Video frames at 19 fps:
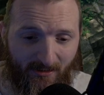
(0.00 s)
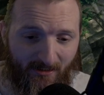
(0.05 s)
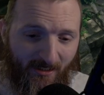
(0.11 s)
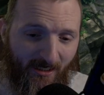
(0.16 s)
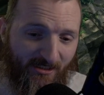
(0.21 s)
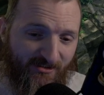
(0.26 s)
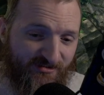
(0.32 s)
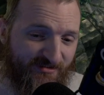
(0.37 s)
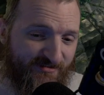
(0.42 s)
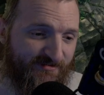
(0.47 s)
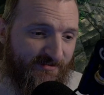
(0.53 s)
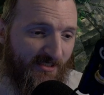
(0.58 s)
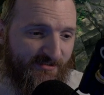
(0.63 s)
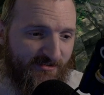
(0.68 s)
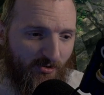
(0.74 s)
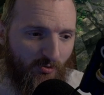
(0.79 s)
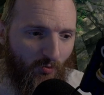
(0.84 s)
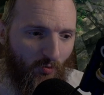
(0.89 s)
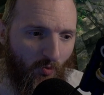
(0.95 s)
It just
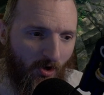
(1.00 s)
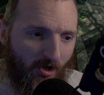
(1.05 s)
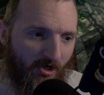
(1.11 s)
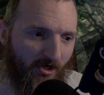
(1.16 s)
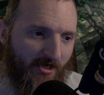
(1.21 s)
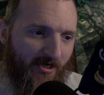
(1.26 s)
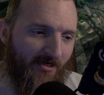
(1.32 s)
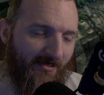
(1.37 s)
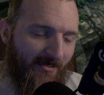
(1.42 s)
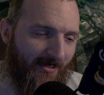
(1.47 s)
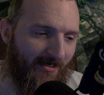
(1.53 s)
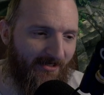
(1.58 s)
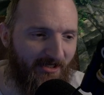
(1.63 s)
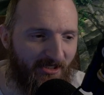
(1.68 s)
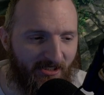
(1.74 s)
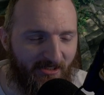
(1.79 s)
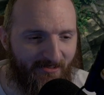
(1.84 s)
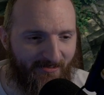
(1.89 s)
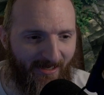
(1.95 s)
doesn't work
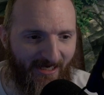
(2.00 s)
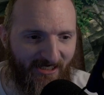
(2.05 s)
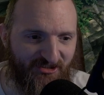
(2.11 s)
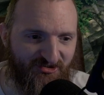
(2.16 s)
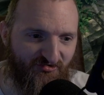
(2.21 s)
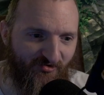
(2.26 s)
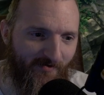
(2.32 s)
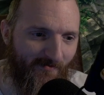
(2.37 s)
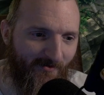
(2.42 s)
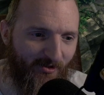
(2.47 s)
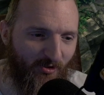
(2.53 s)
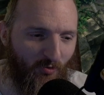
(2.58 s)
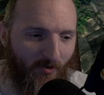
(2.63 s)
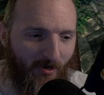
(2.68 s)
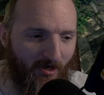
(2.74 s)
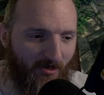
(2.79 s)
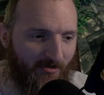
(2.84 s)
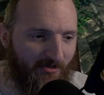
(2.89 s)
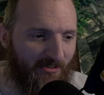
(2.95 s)
extremely
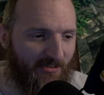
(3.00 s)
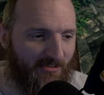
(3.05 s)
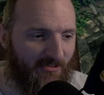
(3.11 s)
well.